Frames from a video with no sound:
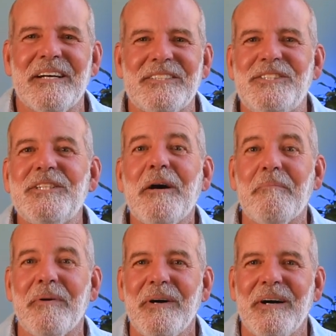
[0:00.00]

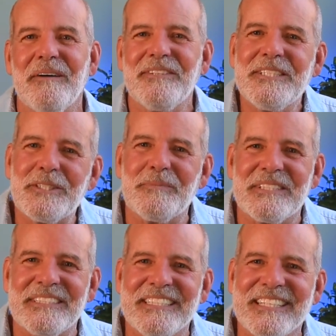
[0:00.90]
jump of
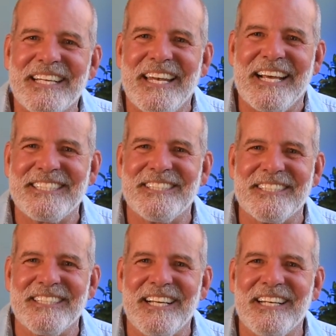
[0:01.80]
intimacy and
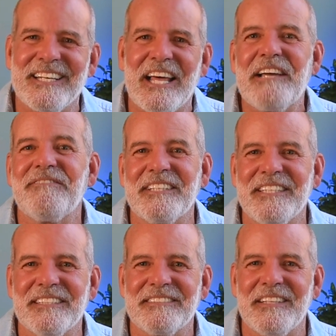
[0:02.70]
connection and
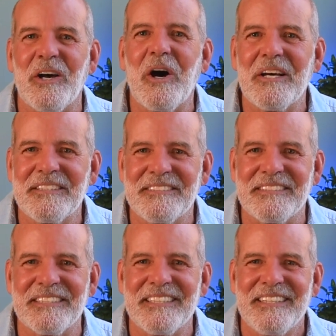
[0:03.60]
liveliness and
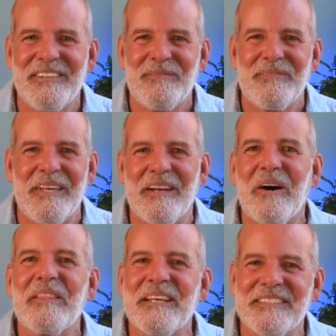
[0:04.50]
honesty and
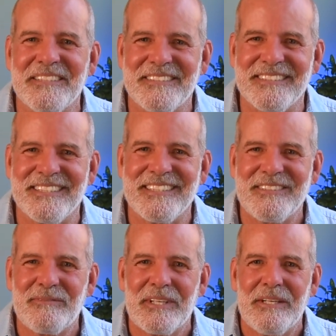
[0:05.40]
authenticity.
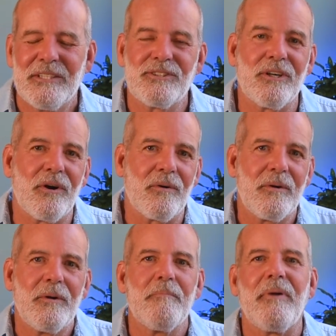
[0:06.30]
So
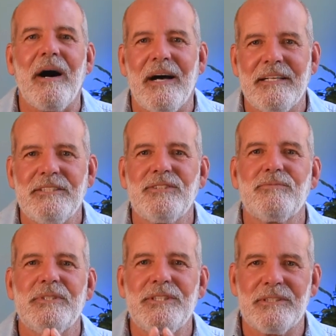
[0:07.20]
pause
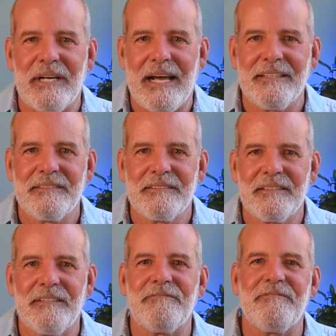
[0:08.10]
when you're asked
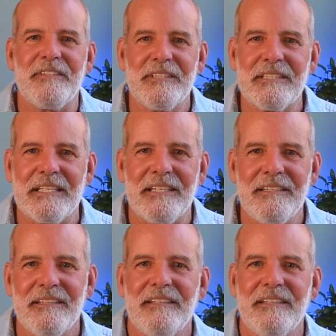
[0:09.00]
and feel in.